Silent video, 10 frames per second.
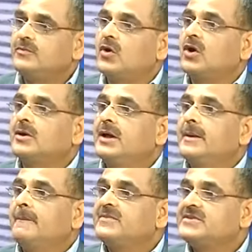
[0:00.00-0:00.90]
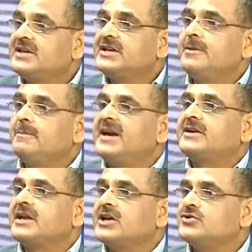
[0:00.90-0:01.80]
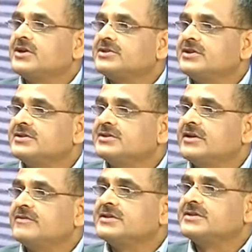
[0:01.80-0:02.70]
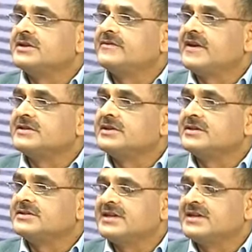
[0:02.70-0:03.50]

for seeking better educational services and facilities.